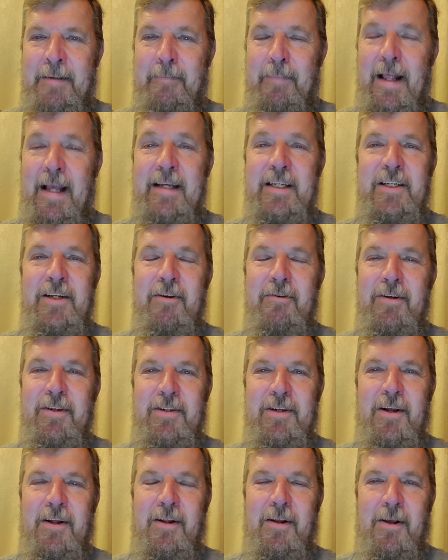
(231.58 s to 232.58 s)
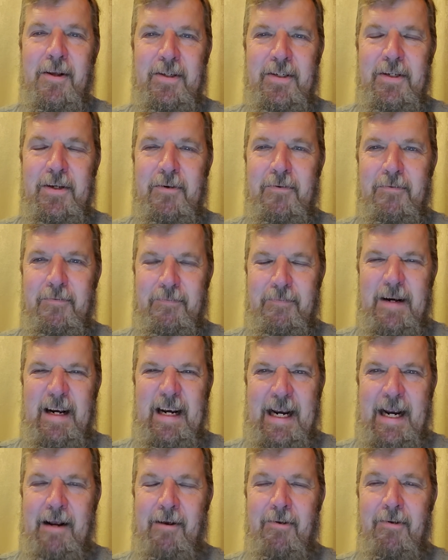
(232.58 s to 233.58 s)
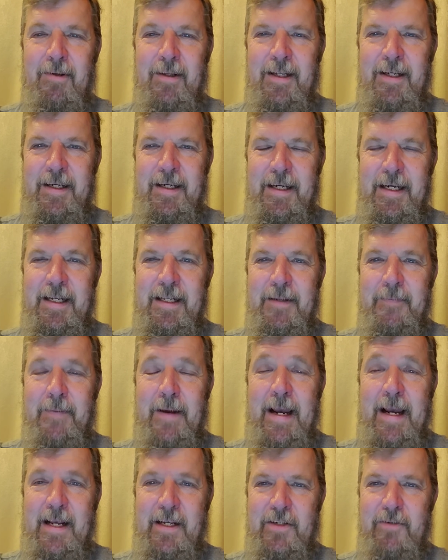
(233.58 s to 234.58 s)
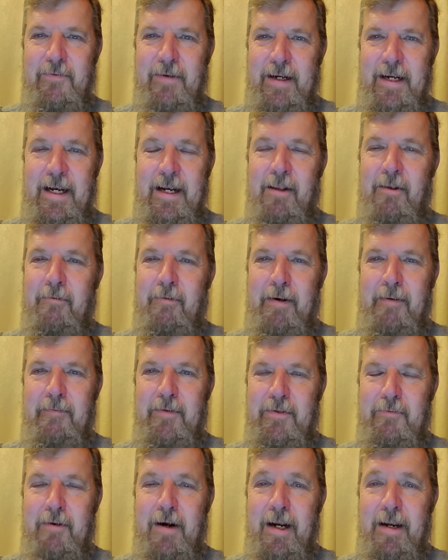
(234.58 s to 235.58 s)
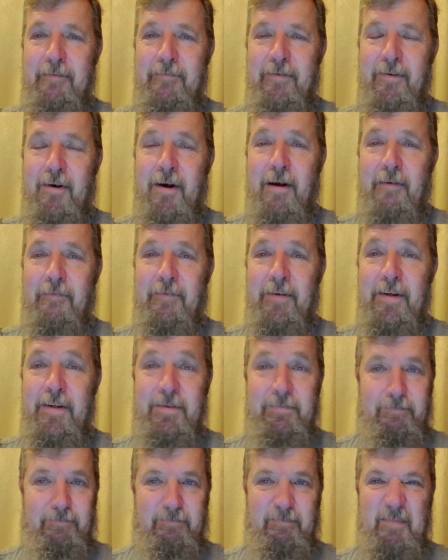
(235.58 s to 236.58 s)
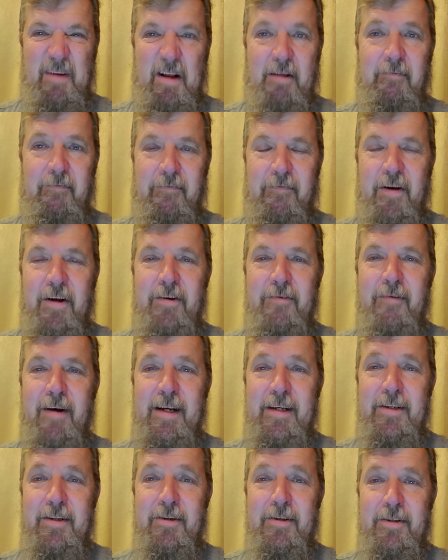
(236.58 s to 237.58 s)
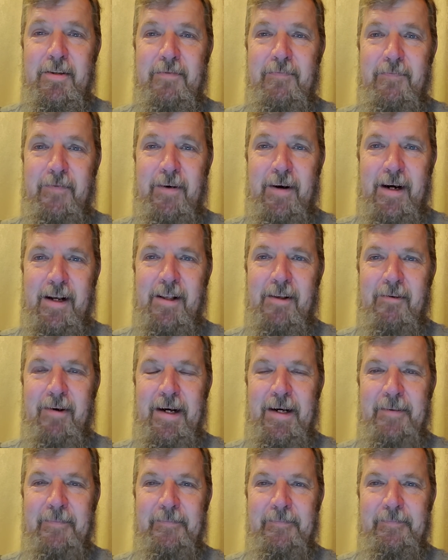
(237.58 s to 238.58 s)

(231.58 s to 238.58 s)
Blackstone has also held in the past, when Hillary was running for office, held fundraisers for Hillary.